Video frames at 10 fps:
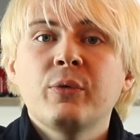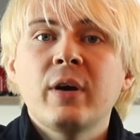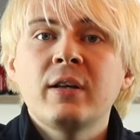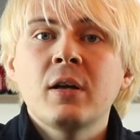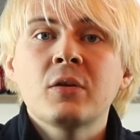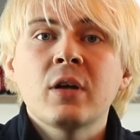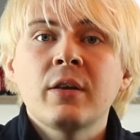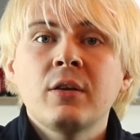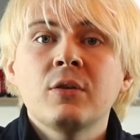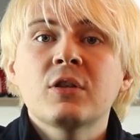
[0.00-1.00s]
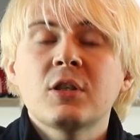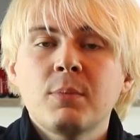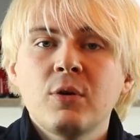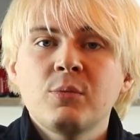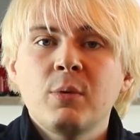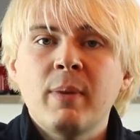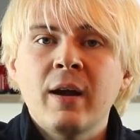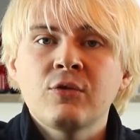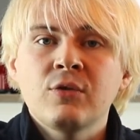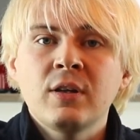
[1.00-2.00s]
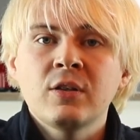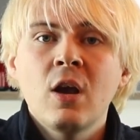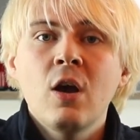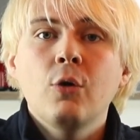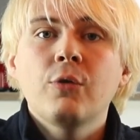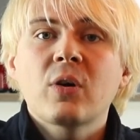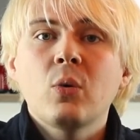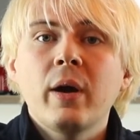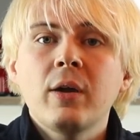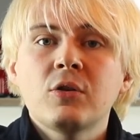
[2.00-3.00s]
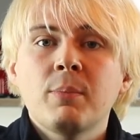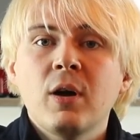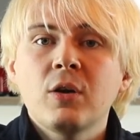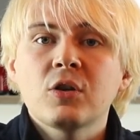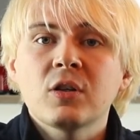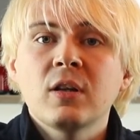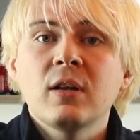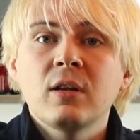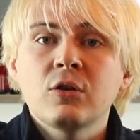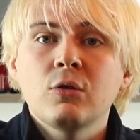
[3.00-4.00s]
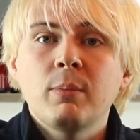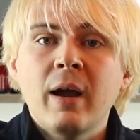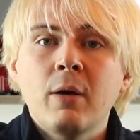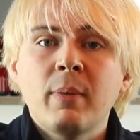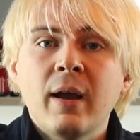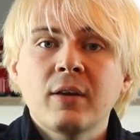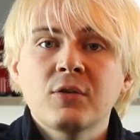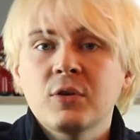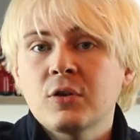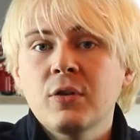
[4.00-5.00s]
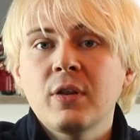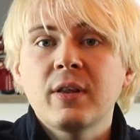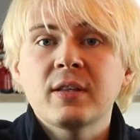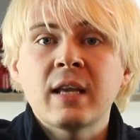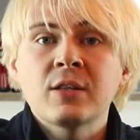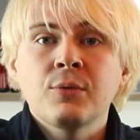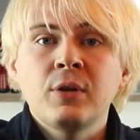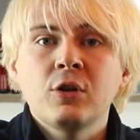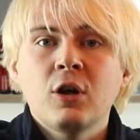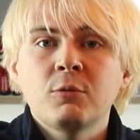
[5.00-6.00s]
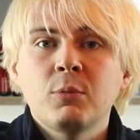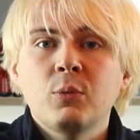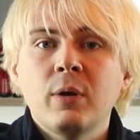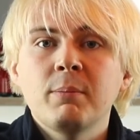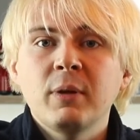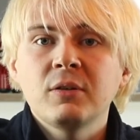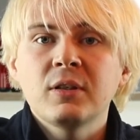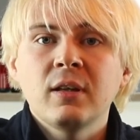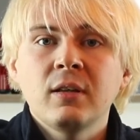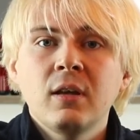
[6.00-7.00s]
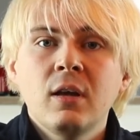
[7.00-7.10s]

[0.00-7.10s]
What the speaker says: radios either use disposable batteries or require you to purchase an additional power pack, so it's good that this has a rechargeable one built in.